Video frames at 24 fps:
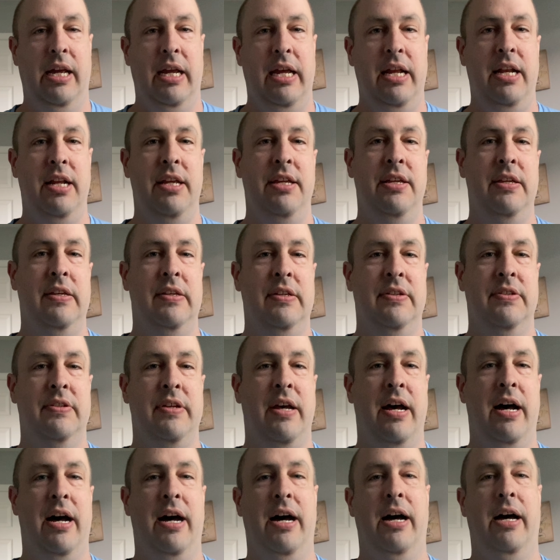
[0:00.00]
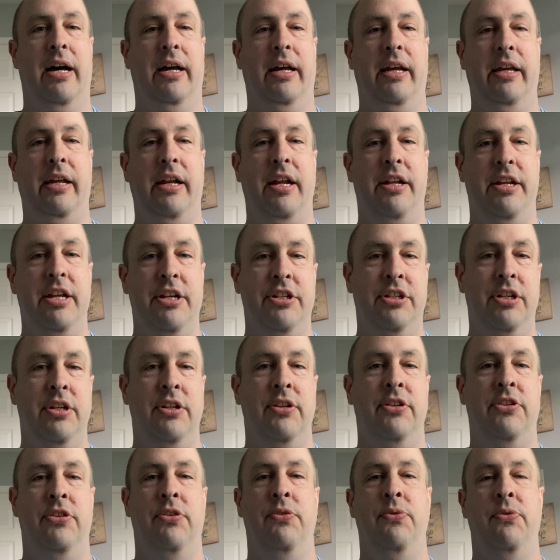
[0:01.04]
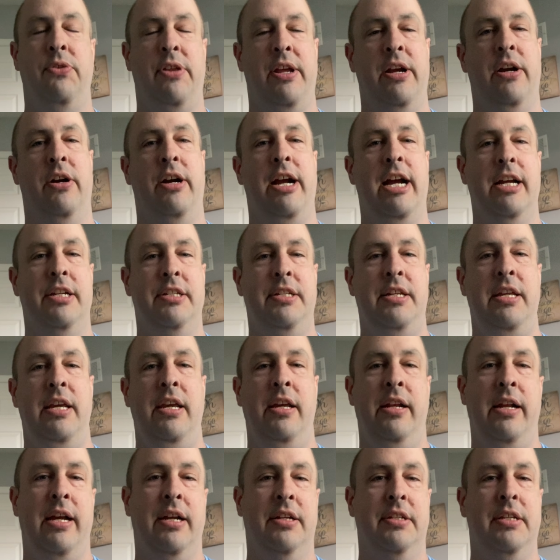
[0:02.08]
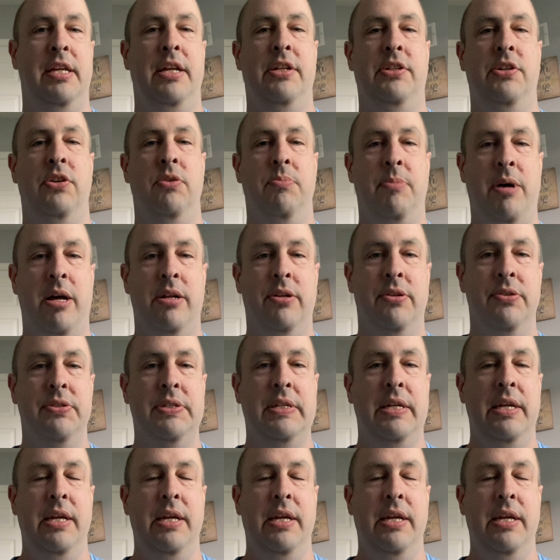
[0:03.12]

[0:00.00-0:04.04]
It is in addition to their XT and XT2 models.